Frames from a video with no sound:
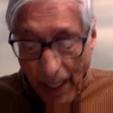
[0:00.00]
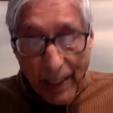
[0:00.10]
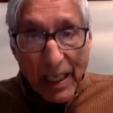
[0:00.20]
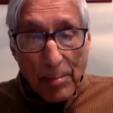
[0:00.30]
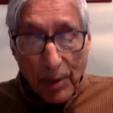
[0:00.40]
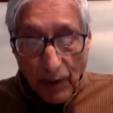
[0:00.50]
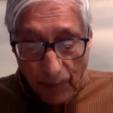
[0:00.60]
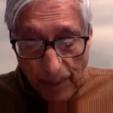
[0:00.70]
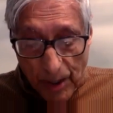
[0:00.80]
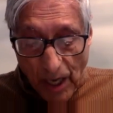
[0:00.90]
a number
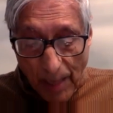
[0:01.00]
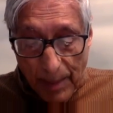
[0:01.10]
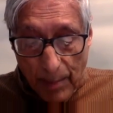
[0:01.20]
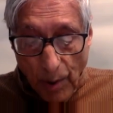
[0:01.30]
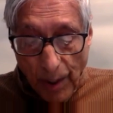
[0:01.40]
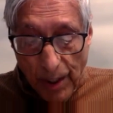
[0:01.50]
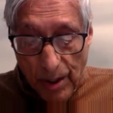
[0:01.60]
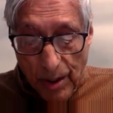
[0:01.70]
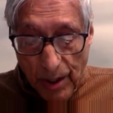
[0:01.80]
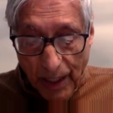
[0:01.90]
of Punjabi boys,
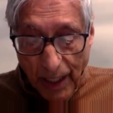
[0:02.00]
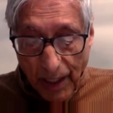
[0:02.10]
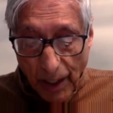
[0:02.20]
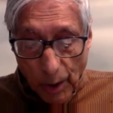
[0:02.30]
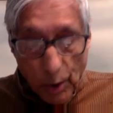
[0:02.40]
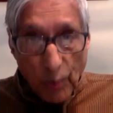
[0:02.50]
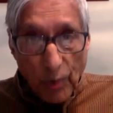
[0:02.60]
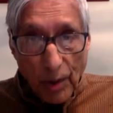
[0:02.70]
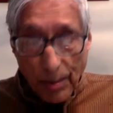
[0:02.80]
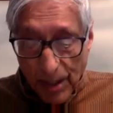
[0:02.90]
Sikh and Hindu,
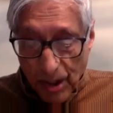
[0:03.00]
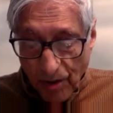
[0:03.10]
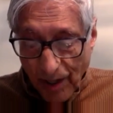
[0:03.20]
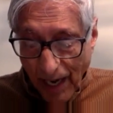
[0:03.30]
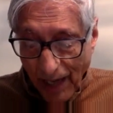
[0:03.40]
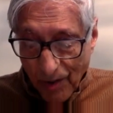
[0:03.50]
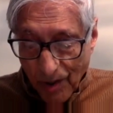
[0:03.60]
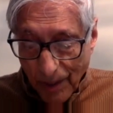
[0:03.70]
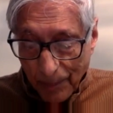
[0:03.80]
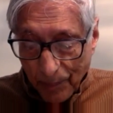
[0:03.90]

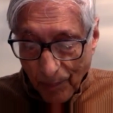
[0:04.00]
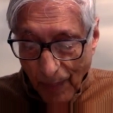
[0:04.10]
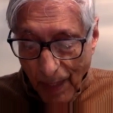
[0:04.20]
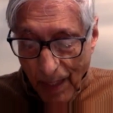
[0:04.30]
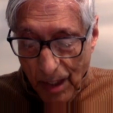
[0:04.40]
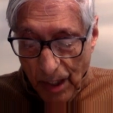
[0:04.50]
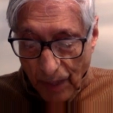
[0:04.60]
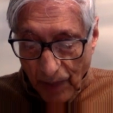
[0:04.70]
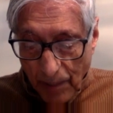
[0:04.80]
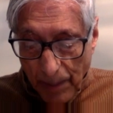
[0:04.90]
materialized.
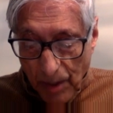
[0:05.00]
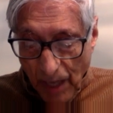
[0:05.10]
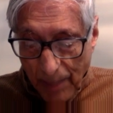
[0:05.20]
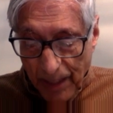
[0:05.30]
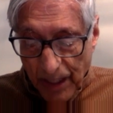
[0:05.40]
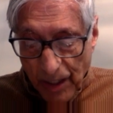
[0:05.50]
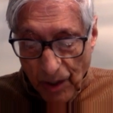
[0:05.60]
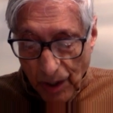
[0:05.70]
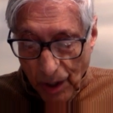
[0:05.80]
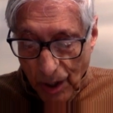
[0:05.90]
Several Punjabi
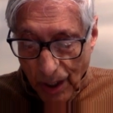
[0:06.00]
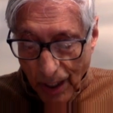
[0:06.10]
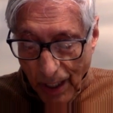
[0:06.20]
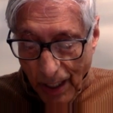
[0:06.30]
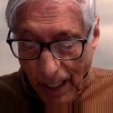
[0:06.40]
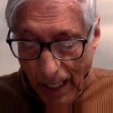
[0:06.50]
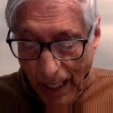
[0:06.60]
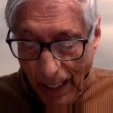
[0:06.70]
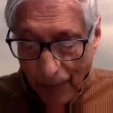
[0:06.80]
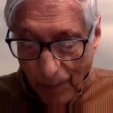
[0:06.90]
teachers
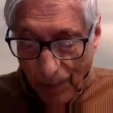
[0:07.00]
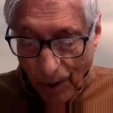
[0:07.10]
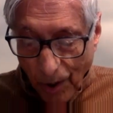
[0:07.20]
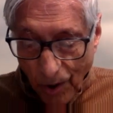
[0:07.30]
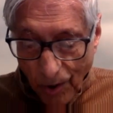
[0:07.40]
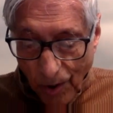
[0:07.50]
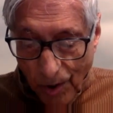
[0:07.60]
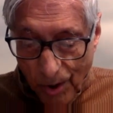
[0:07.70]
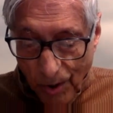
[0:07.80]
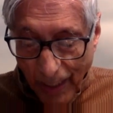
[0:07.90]
from Lahore
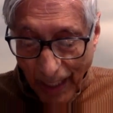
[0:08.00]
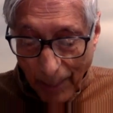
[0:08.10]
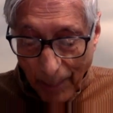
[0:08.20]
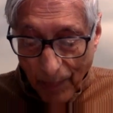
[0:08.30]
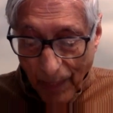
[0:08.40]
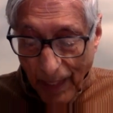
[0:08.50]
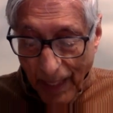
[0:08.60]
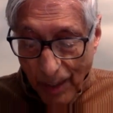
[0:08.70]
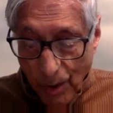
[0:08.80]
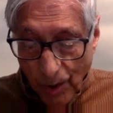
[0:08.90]
also came
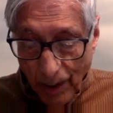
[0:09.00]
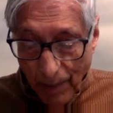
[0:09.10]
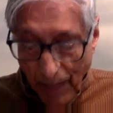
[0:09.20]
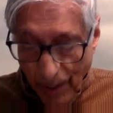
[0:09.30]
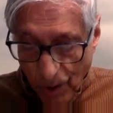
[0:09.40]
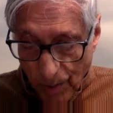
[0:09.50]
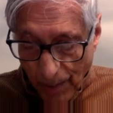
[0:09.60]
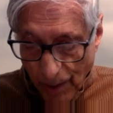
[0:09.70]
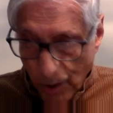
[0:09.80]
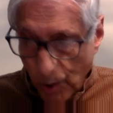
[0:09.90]
and joined my
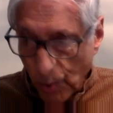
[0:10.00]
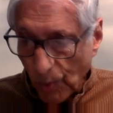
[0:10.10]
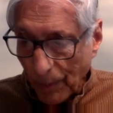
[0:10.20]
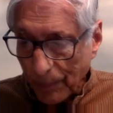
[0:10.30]
school.